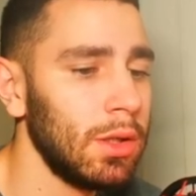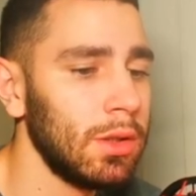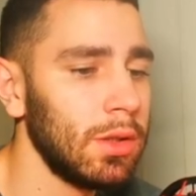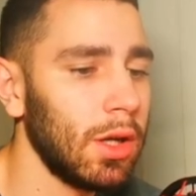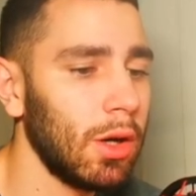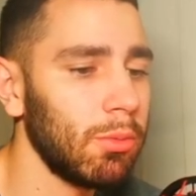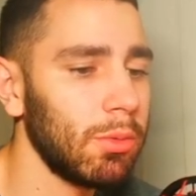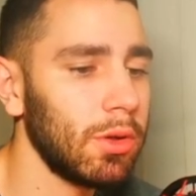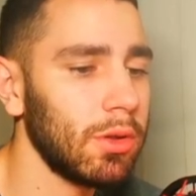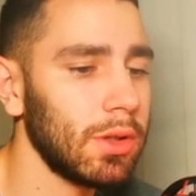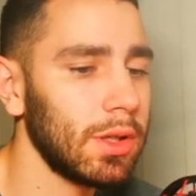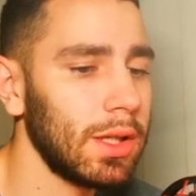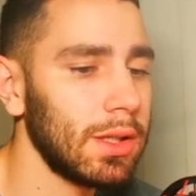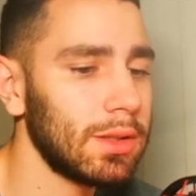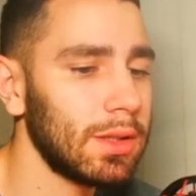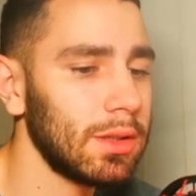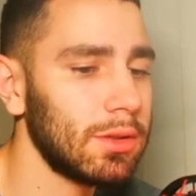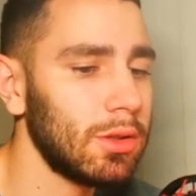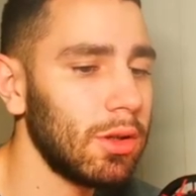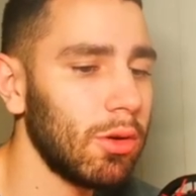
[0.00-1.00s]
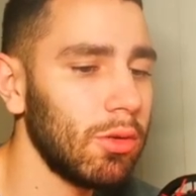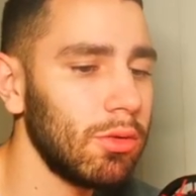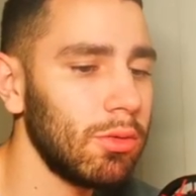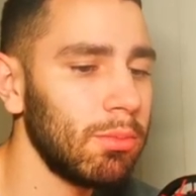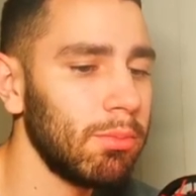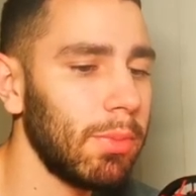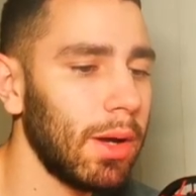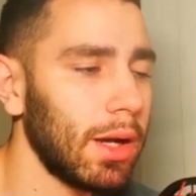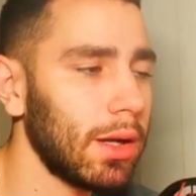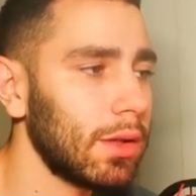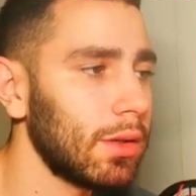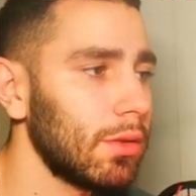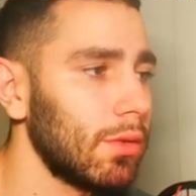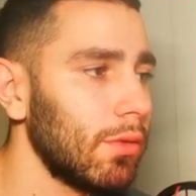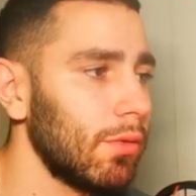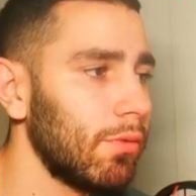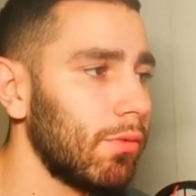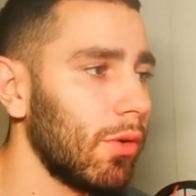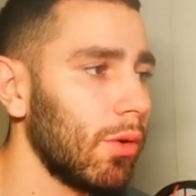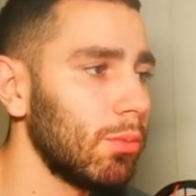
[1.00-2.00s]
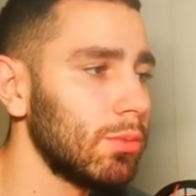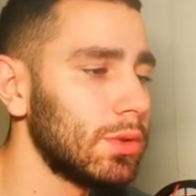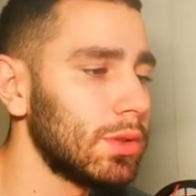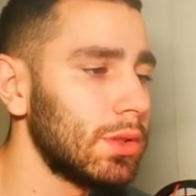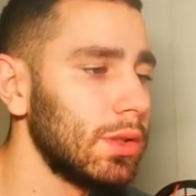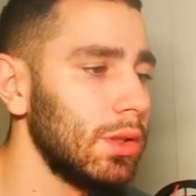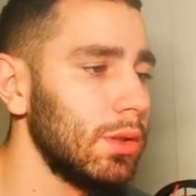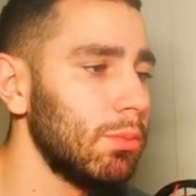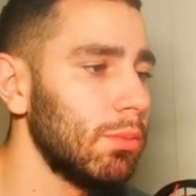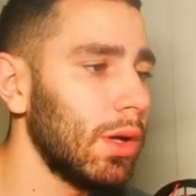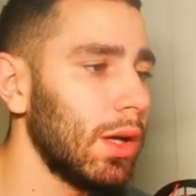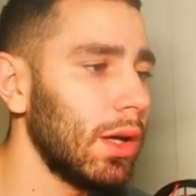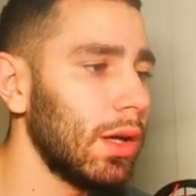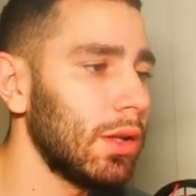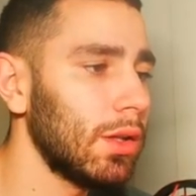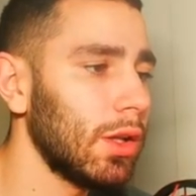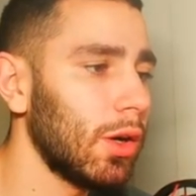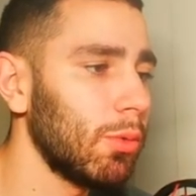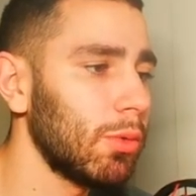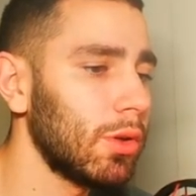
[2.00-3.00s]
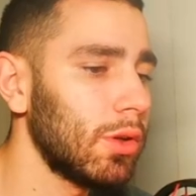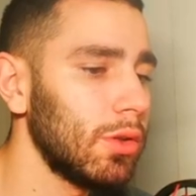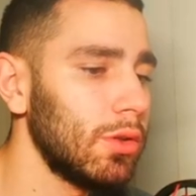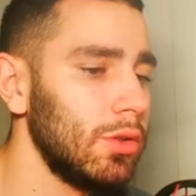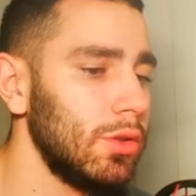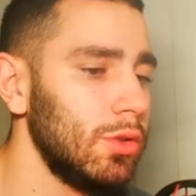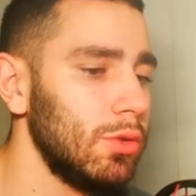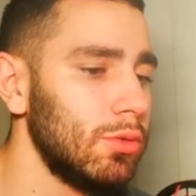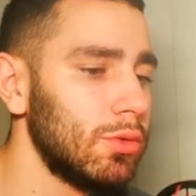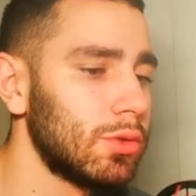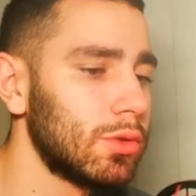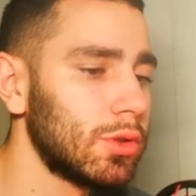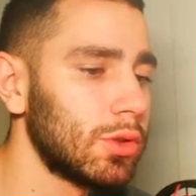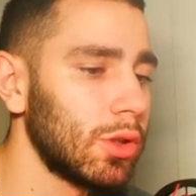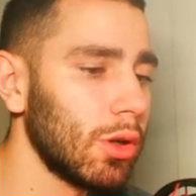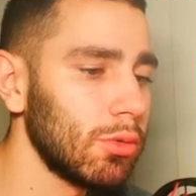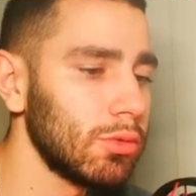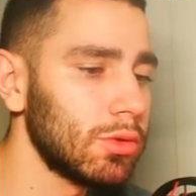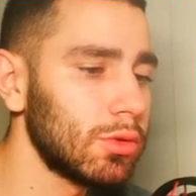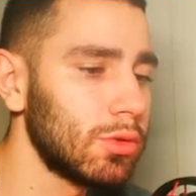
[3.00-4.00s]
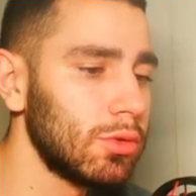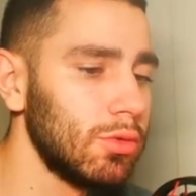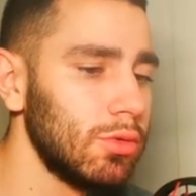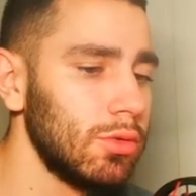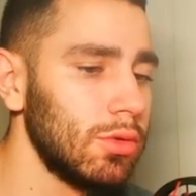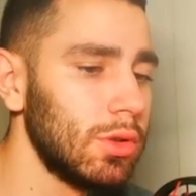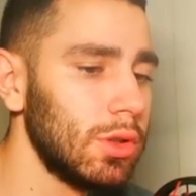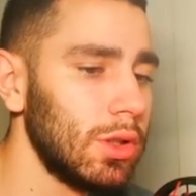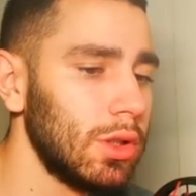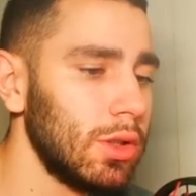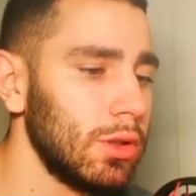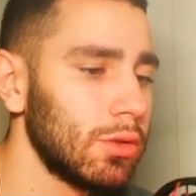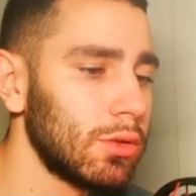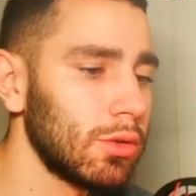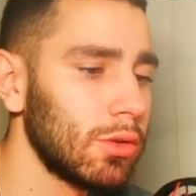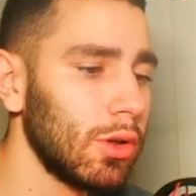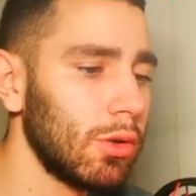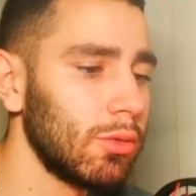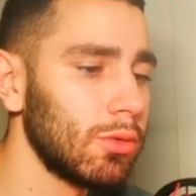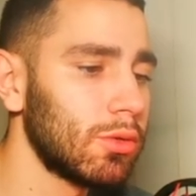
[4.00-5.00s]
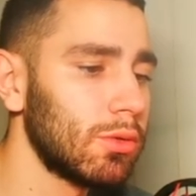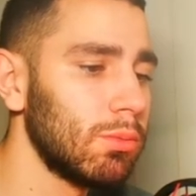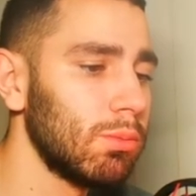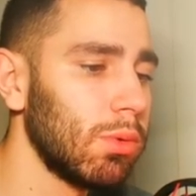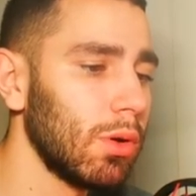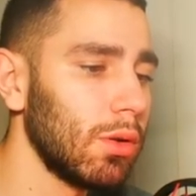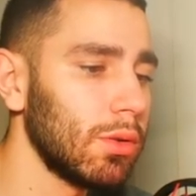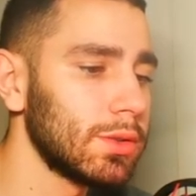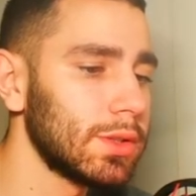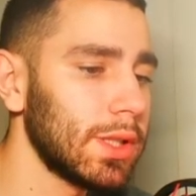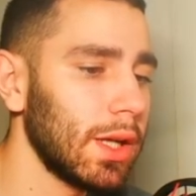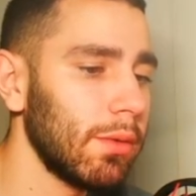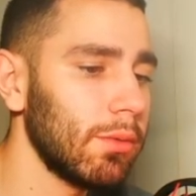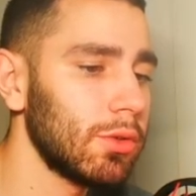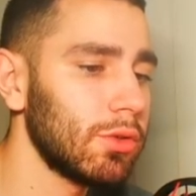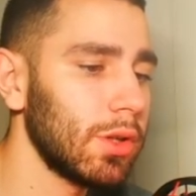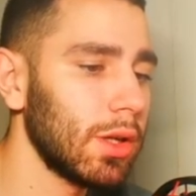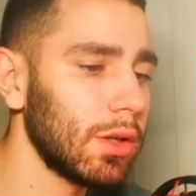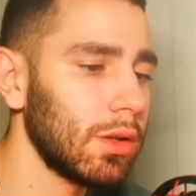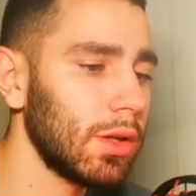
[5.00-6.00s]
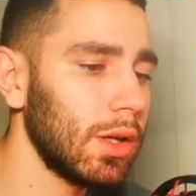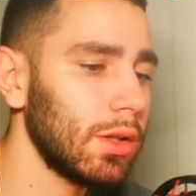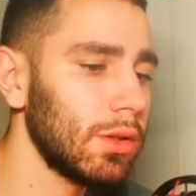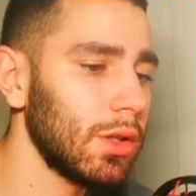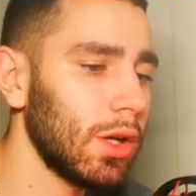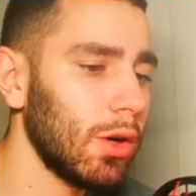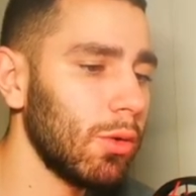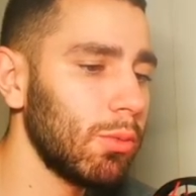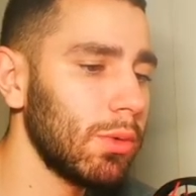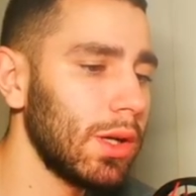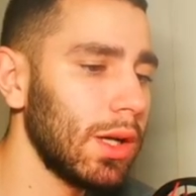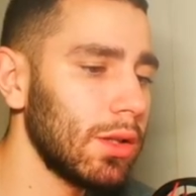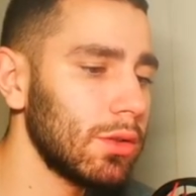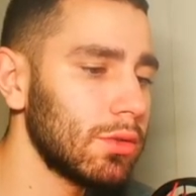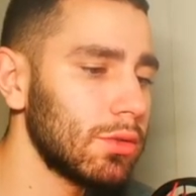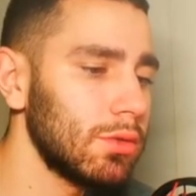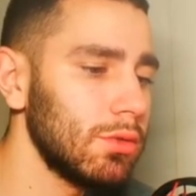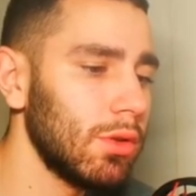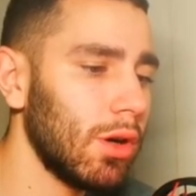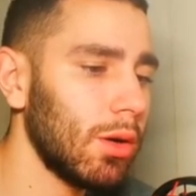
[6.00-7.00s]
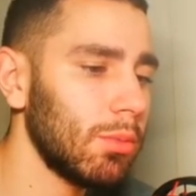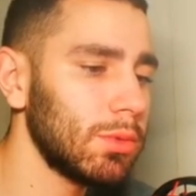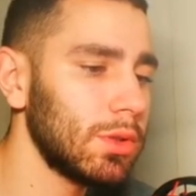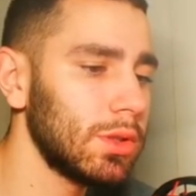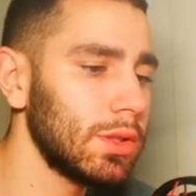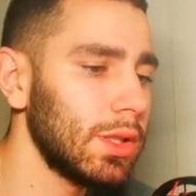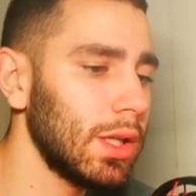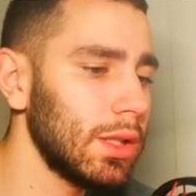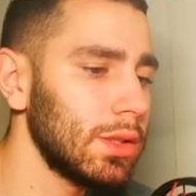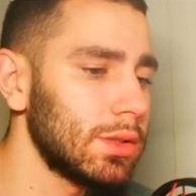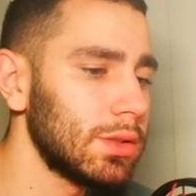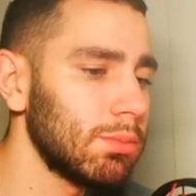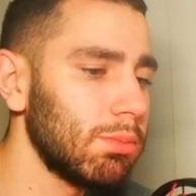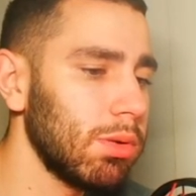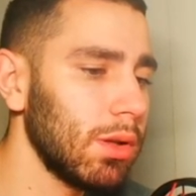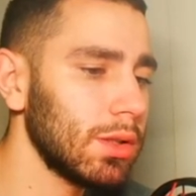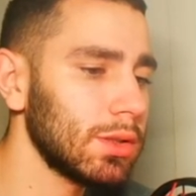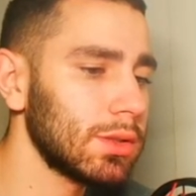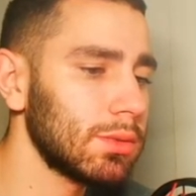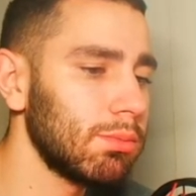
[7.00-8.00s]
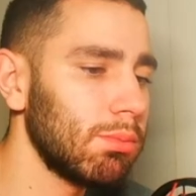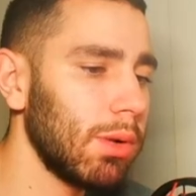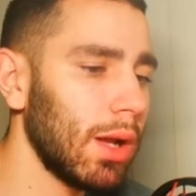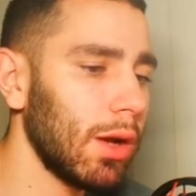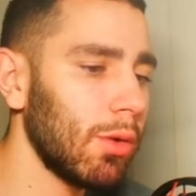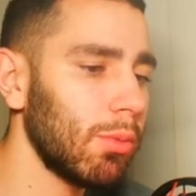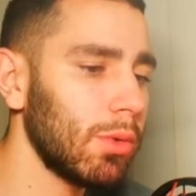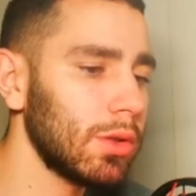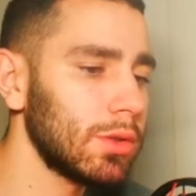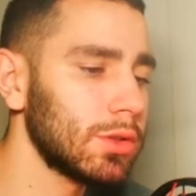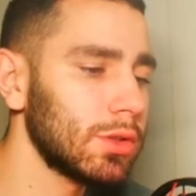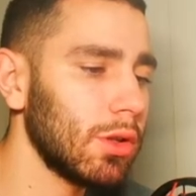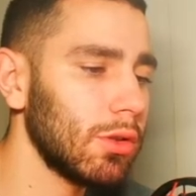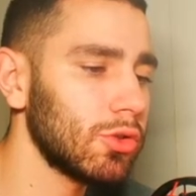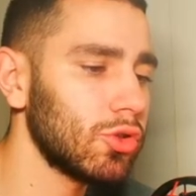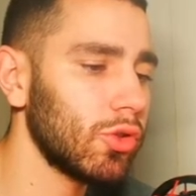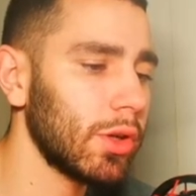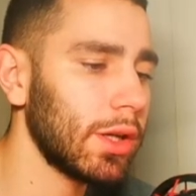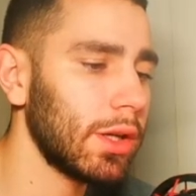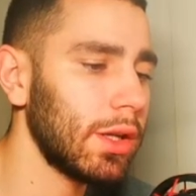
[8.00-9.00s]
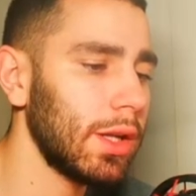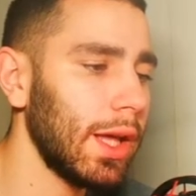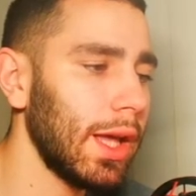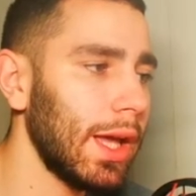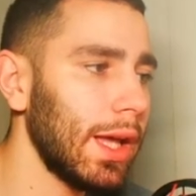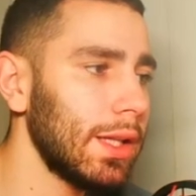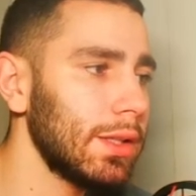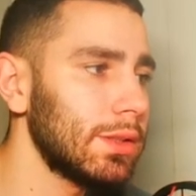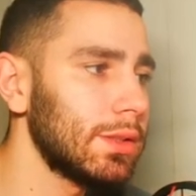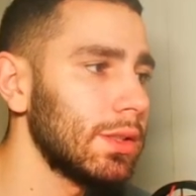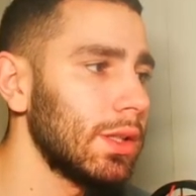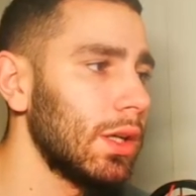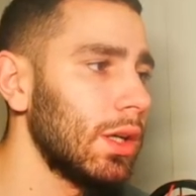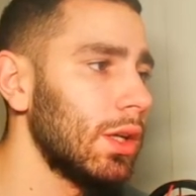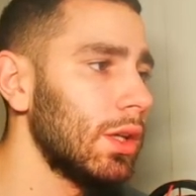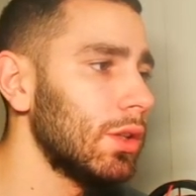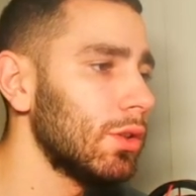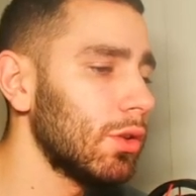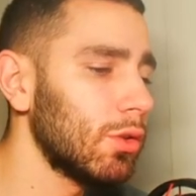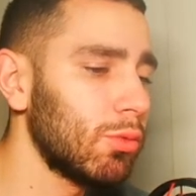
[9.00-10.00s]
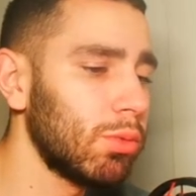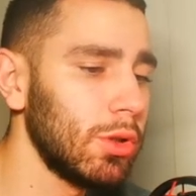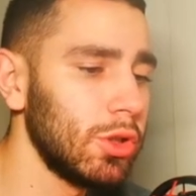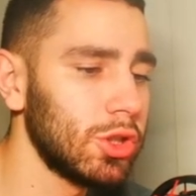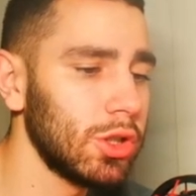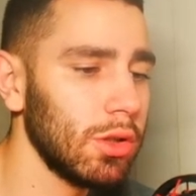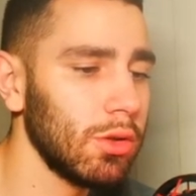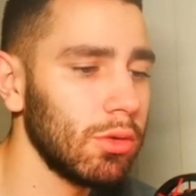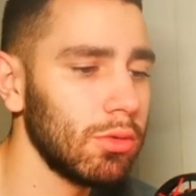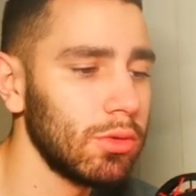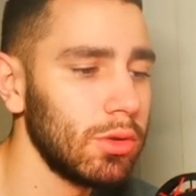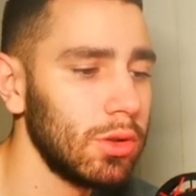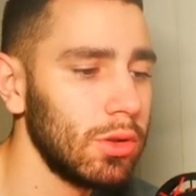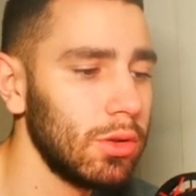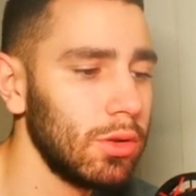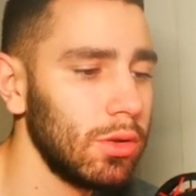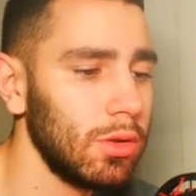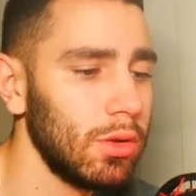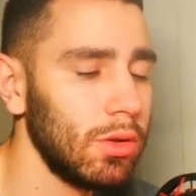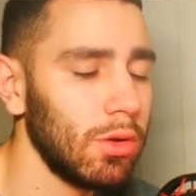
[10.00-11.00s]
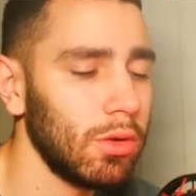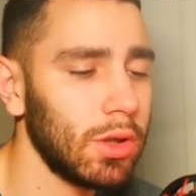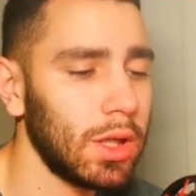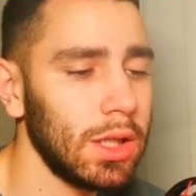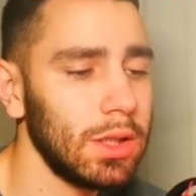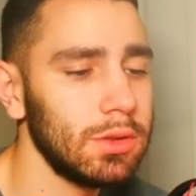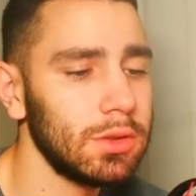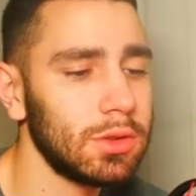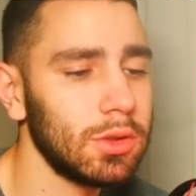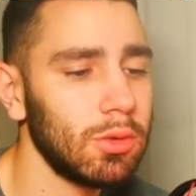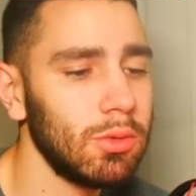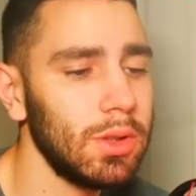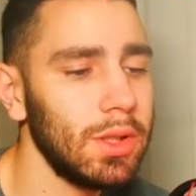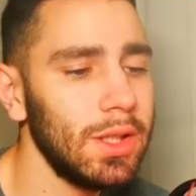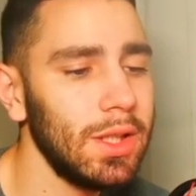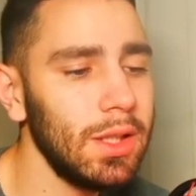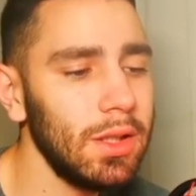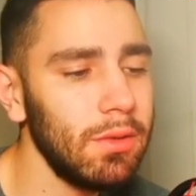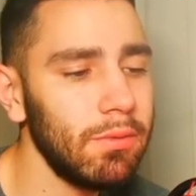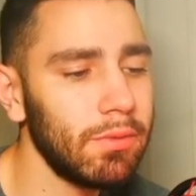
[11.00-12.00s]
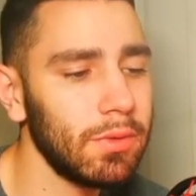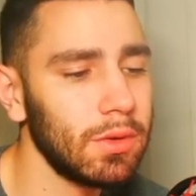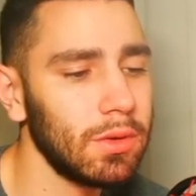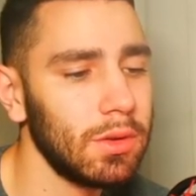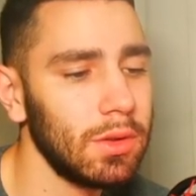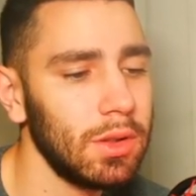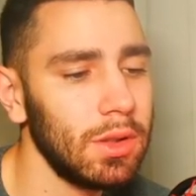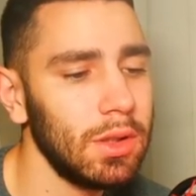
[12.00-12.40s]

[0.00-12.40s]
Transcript: Now we're gonna get the token back from Steam, and now we can use those two to go into Ball Savage Dragon. And now we got 2 Omni Gates plus Blackwing Assault Dragon and the Twin Shadow. Okay, so even